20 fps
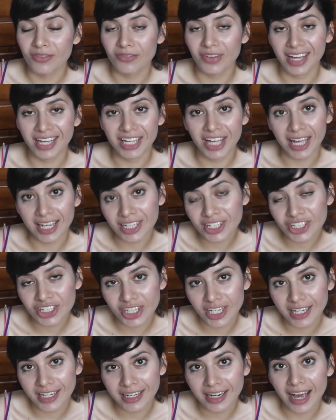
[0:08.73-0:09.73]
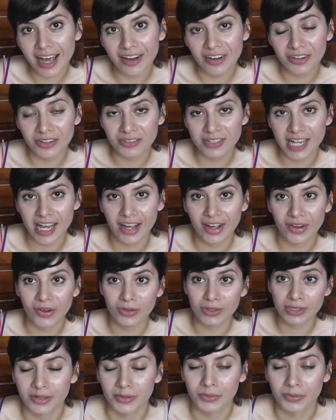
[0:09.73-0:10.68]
vacation out of town.